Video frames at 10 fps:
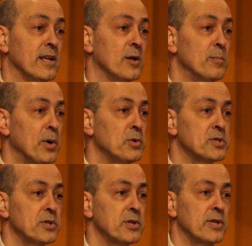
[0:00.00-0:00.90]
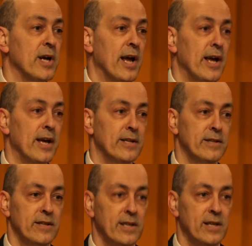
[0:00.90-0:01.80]
the composer
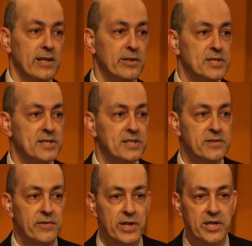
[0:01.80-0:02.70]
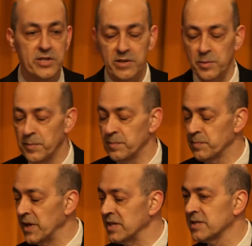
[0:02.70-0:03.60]
and the lyricist for each of the
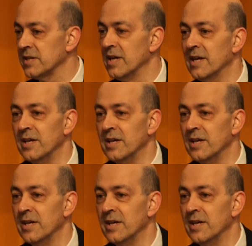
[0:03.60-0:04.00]
piece,